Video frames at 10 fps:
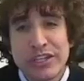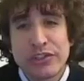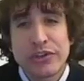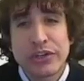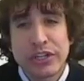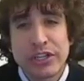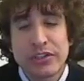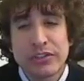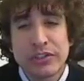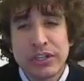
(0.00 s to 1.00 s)
are injured or
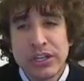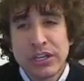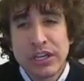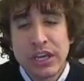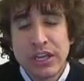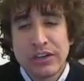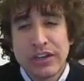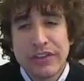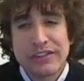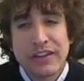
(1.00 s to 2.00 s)
killed,
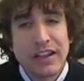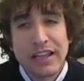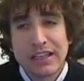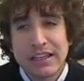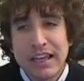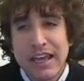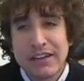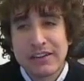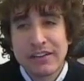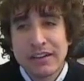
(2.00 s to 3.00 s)
and that's not likely to
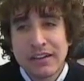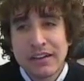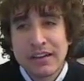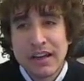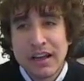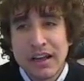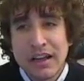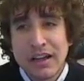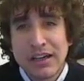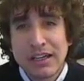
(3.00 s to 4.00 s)
end
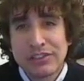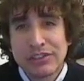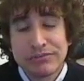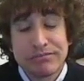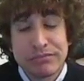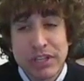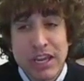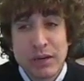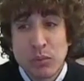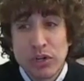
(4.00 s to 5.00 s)
as the
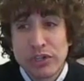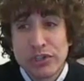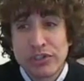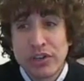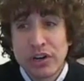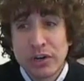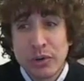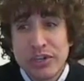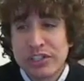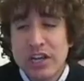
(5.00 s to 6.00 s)
aid workers are
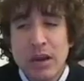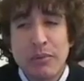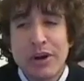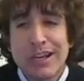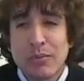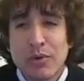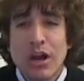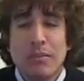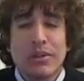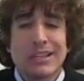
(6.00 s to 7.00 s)
increasingly operating in more
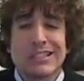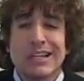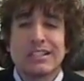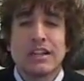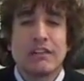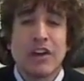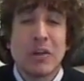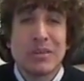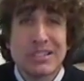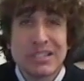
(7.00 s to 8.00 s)
complex, hostile
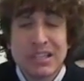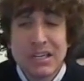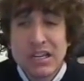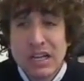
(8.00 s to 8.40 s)
environments.